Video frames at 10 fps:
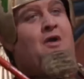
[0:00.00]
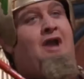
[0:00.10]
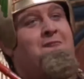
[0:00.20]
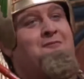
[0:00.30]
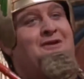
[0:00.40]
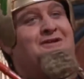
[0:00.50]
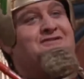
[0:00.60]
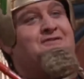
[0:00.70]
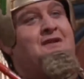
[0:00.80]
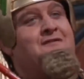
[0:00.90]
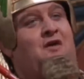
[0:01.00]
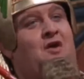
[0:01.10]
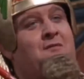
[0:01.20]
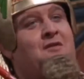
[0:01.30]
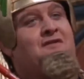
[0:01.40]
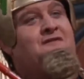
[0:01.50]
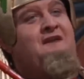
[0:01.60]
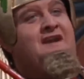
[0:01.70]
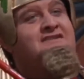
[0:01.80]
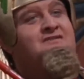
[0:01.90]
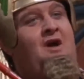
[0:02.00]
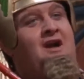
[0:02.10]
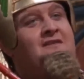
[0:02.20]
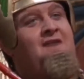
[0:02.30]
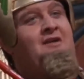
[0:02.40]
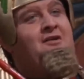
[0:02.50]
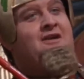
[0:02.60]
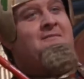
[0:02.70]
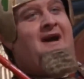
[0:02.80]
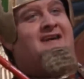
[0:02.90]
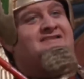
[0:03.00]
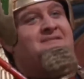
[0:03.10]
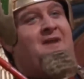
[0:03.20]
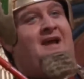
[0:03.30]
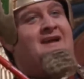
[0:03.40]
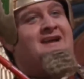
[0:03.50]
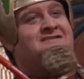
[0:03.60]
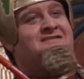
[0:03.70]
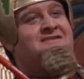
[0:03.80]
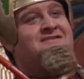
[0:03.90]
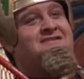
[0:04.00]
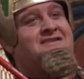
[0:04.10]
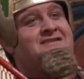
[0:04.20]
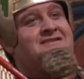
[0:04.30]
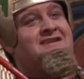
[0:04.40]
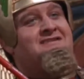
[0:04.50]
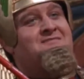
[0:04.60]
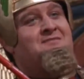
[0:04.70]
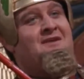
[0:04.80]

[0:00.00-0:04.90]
We are pleased to inform you that phase one of our royal master plan has succeeded as